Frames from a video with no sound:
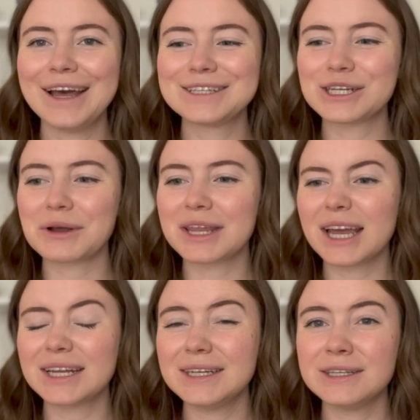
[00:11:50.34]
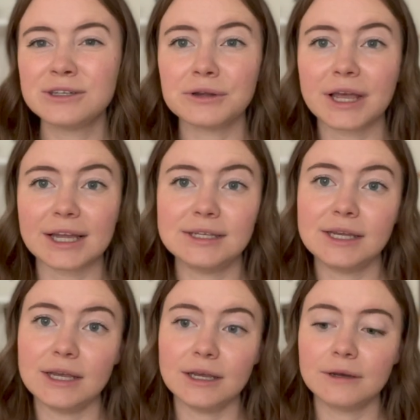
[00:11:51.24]
and so I think I need to do like a
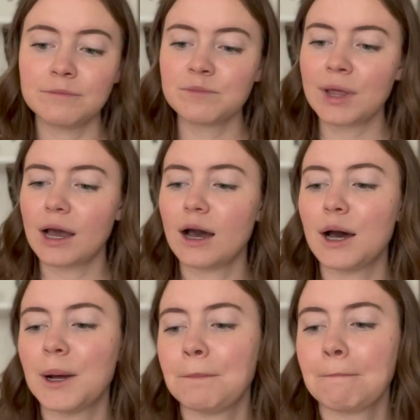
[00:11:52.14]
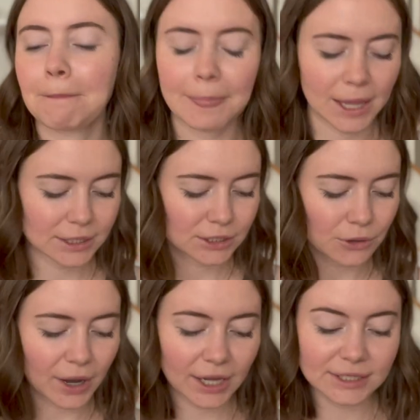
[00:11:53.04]
tee. Um, so
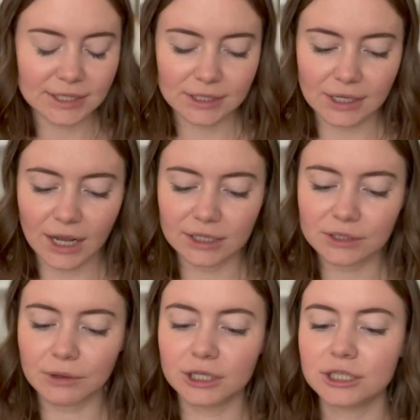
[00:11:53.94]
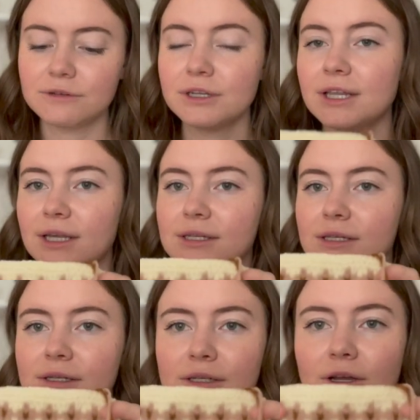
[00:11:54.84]
I, I swatched for this
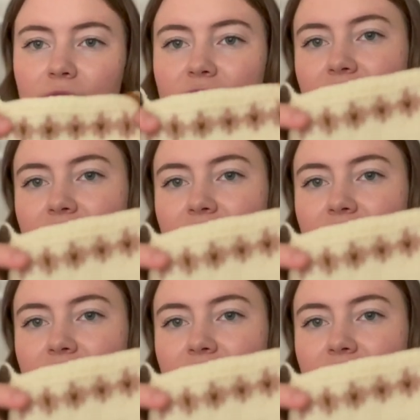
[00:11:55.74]
Nostalgia